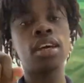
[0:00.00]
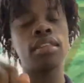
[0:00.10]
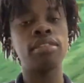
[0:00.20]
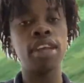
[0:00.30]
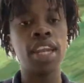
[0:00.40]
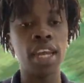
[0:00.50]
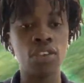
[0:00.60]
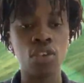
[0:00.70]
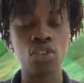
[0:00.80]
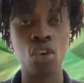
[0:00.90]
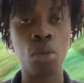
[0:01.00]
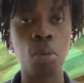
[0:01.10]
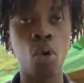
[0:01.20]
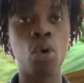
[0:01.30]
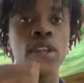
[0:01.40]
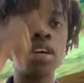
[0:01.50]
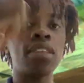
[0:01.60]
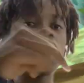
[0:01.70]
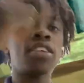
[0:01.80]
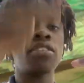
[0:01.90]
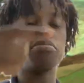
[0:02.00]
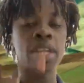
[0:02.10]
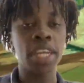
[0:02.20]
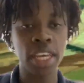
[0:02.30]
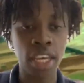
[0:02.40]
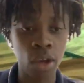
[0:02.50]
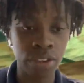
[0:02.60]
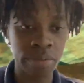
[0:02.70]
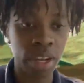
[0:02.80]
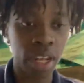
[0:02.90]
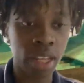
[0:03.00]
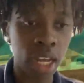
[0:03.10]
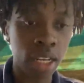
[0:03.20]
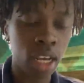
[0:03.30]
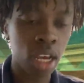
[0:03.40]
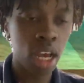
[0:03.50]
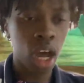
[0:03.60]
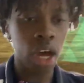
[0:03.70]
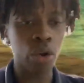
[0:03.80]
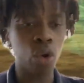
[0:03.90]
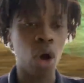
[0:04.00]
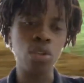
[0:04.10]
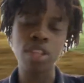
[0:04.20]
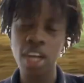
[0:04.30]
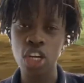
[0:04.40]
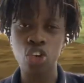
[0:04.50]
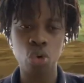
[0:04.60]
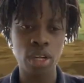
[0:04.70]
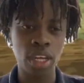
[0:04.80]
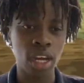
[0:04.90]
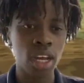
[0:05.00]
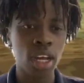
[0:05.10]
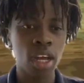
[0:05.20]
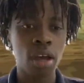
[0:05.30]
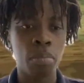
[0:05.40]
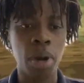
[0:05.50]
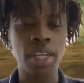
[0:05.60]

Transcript: 3 legs on top, or it does like a spinning kick or something like that. I don't know, I don't think I show it here, but